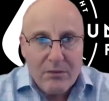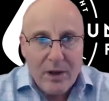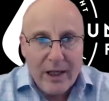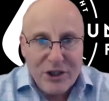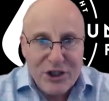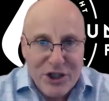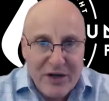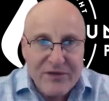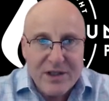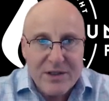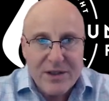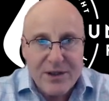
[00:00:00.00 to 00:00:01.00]
I
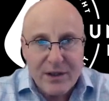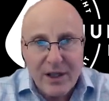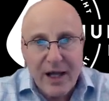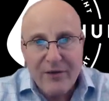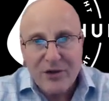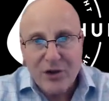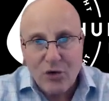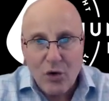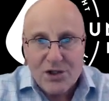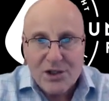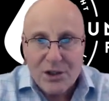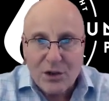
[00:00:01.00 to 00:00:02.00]
shifted to the left
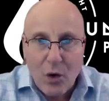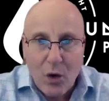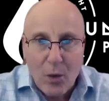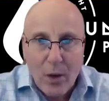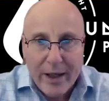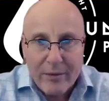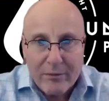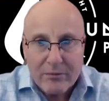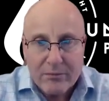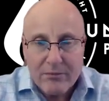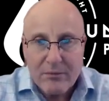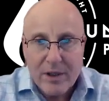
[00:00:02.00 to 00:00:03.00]
across the doorway,
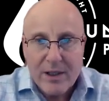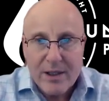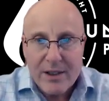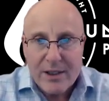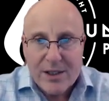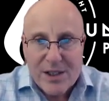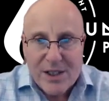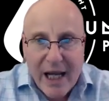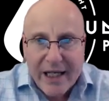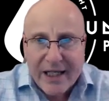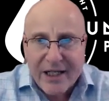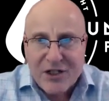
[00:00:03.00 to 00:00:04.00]

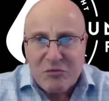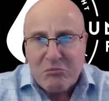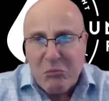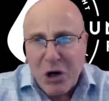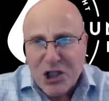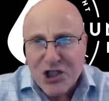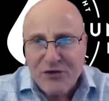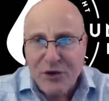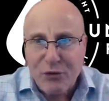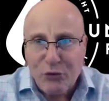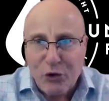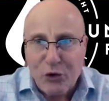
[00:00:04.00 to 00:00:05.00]
scanning as much of
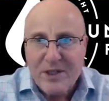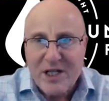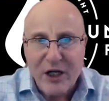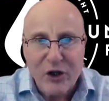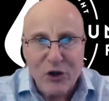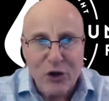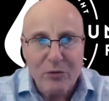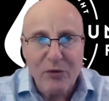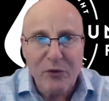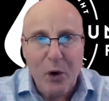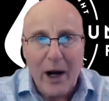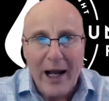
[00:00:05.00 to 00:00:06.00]
the room as I could
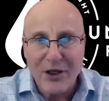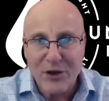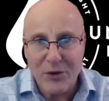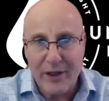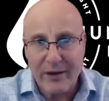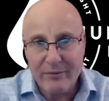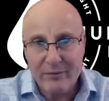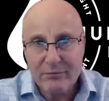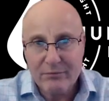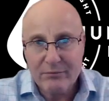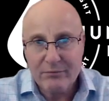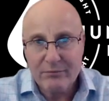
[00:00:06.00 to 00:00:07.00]
before entering.
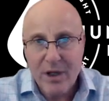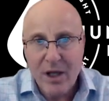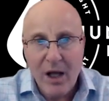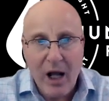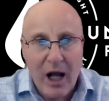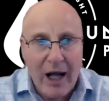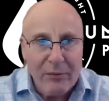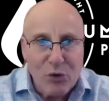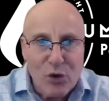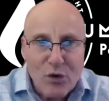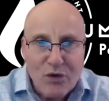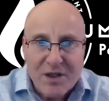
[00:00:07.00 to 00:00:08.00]
I
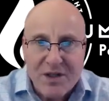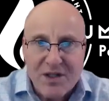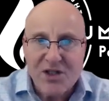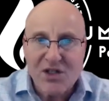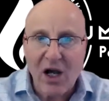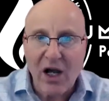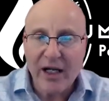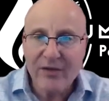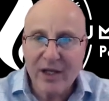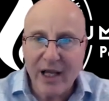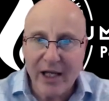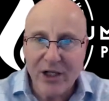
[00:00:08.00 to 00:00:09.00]
moved to the side of
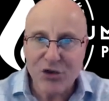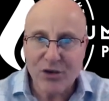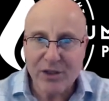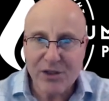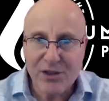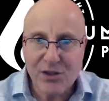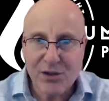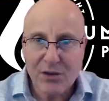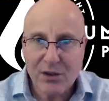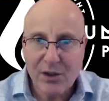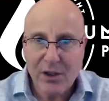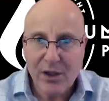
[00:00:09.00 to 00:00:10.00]
the entrance
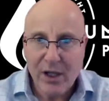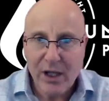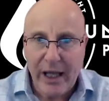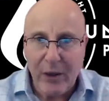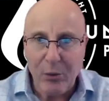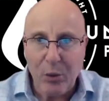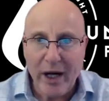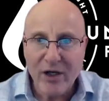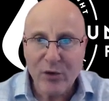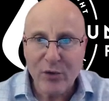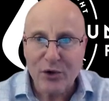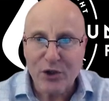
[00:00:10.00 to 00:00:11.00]
and
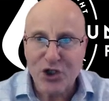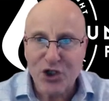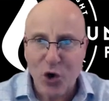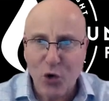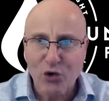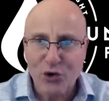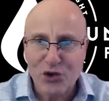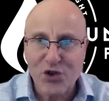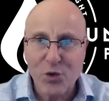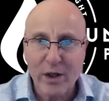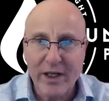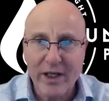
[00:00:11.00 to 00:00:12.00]
waited for the shoulder
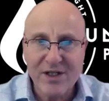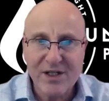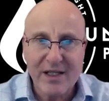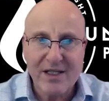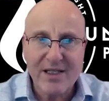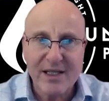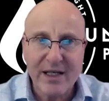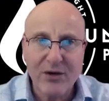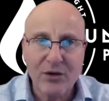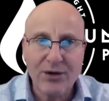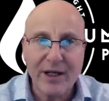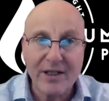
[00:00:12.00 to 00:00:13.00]
squeeze that
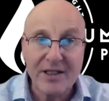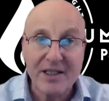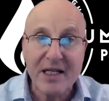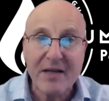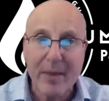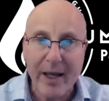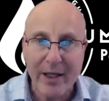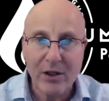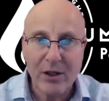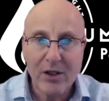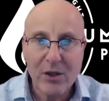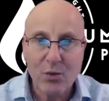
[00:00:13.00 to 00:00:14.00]
signaled that a teammate
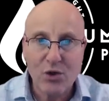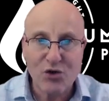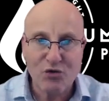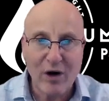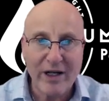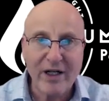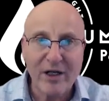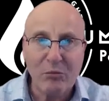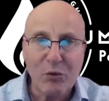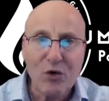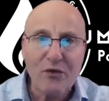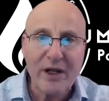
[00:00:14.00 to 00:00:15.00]
was ready to
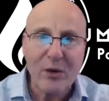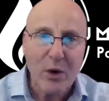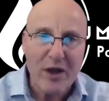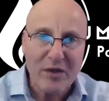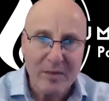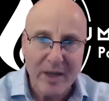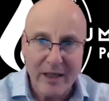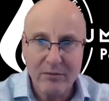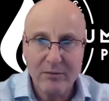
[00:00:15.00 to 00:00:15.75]
move in with me.